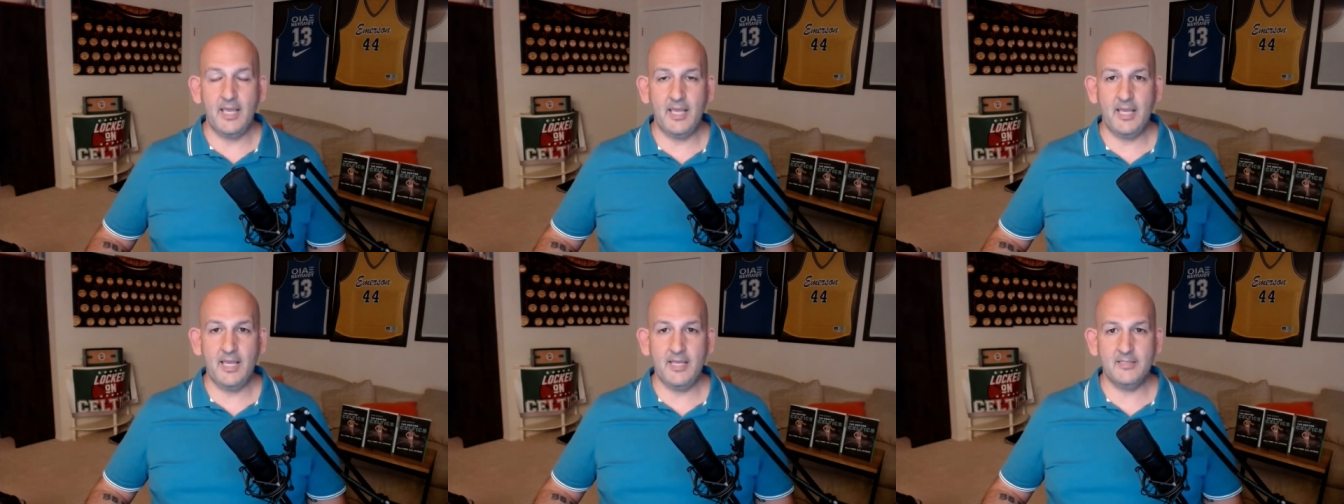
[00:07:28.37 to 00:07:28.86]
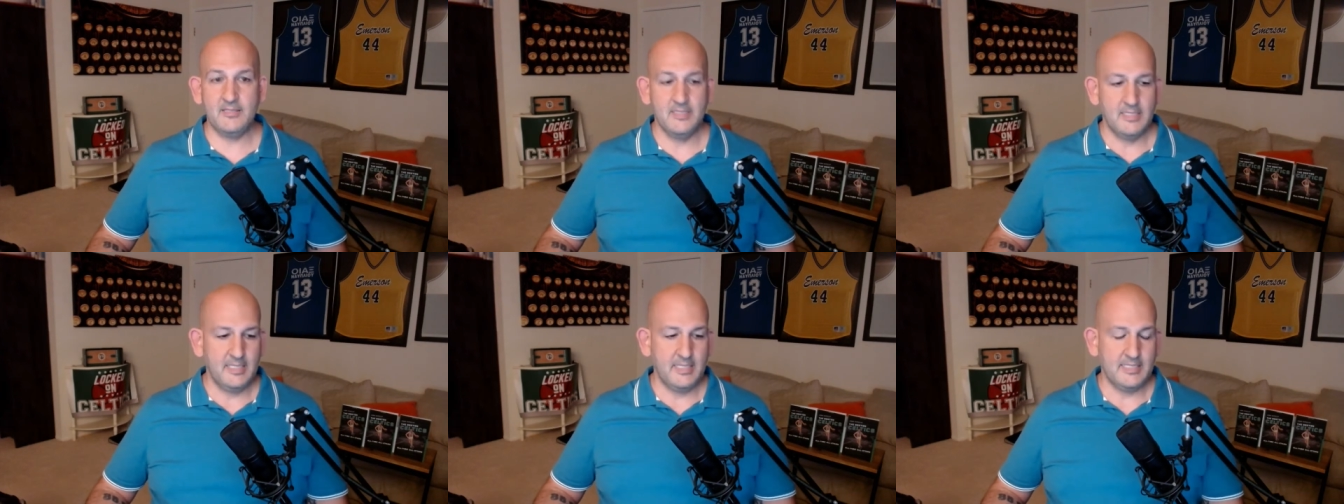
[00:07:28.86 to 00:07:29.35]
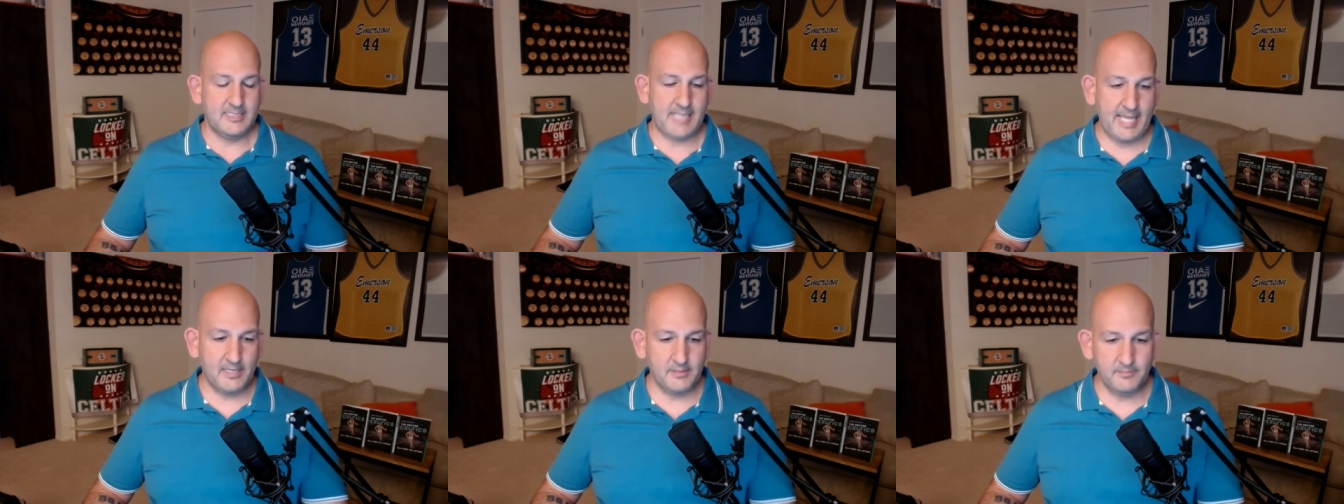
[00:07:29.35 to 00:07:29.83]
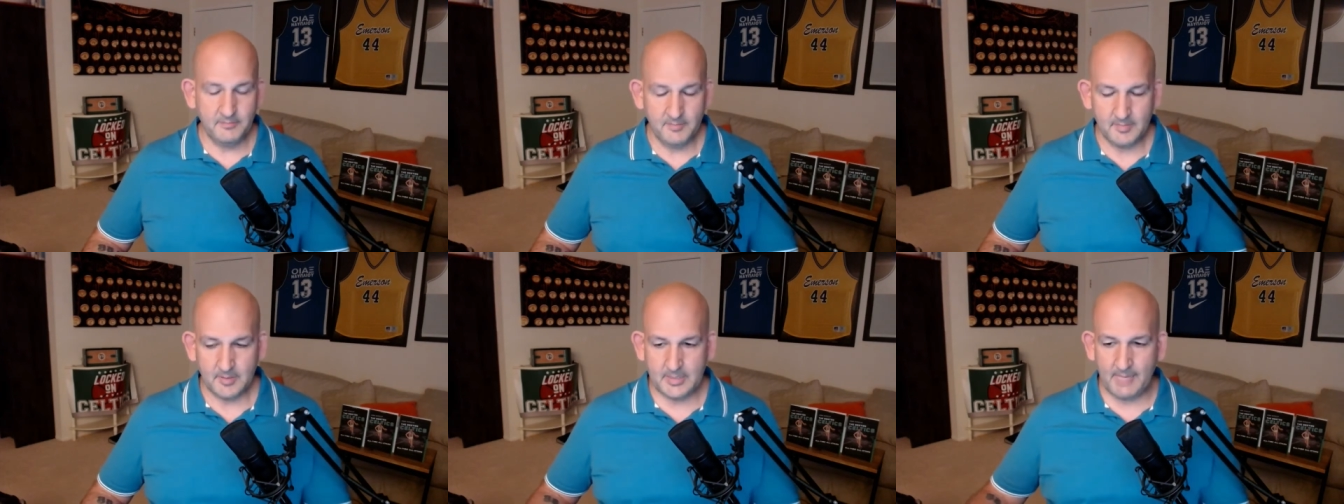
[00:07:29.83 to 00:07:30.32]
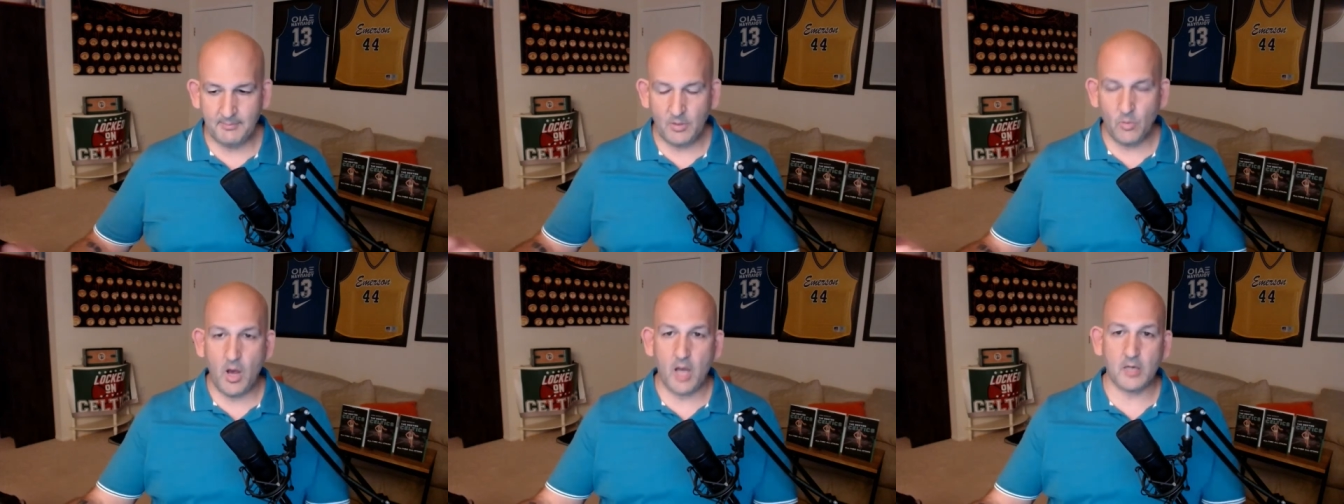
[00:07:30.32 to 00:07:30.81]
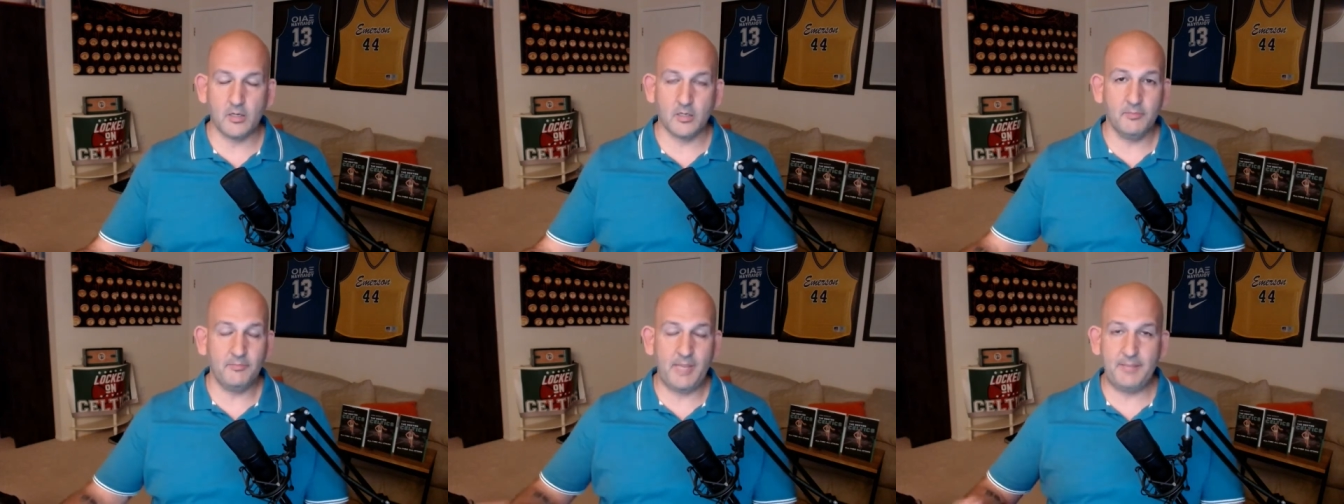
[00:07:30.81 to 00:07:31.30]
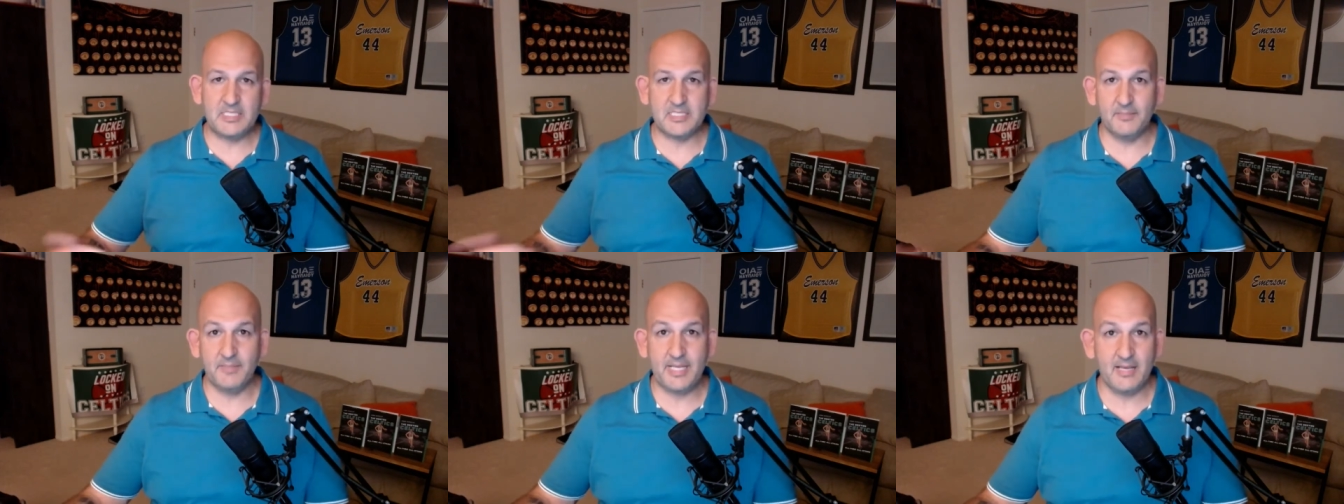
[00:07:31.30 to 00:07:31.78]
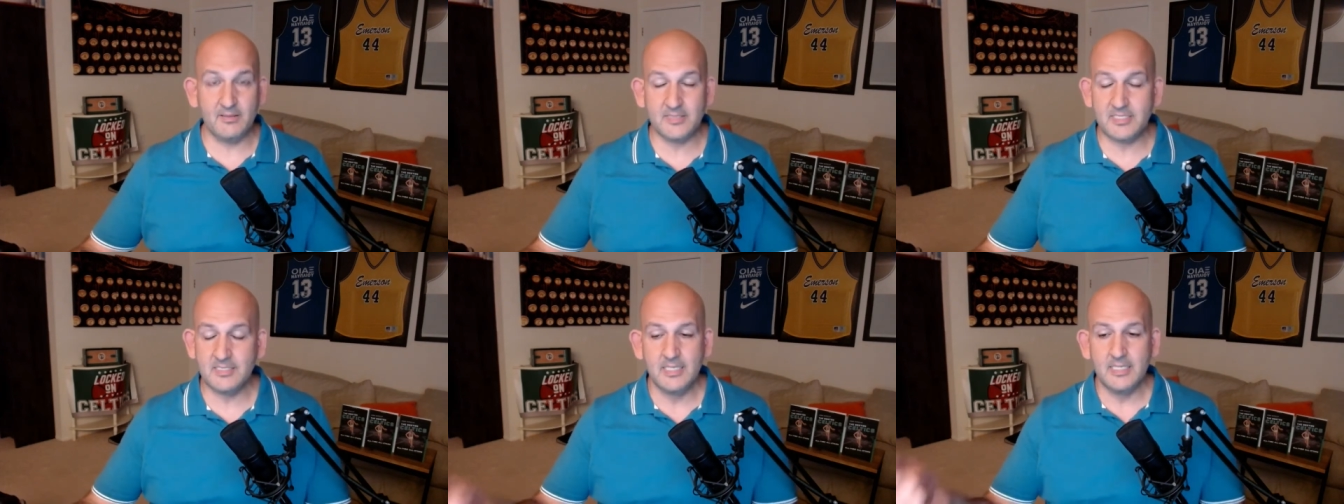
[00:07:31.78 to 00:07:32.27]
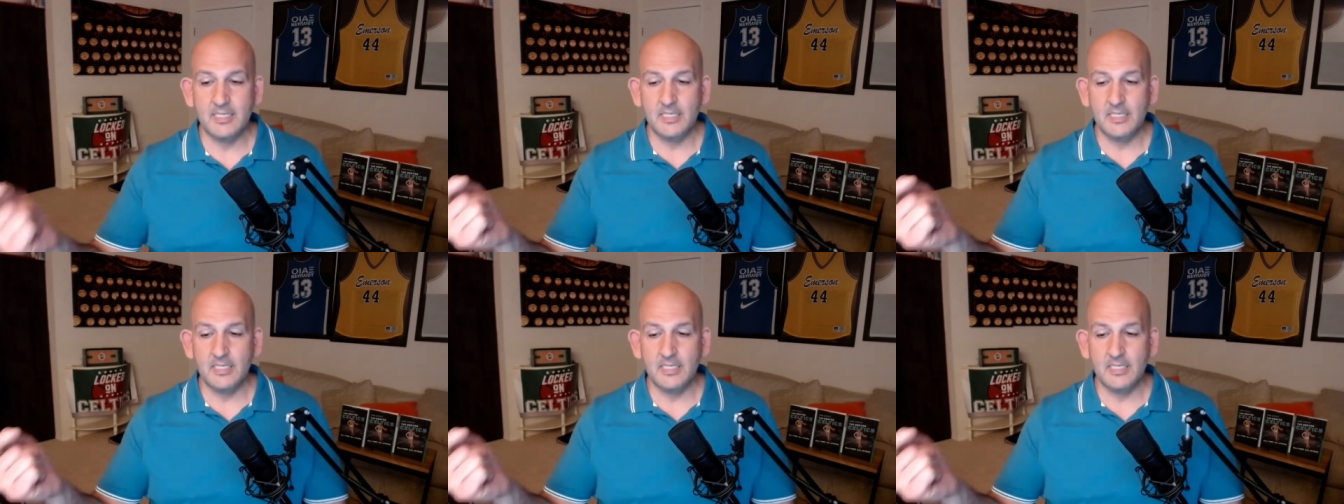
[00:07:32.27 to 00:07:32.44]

and Tatum, Kemba Walker, maybe somebody else.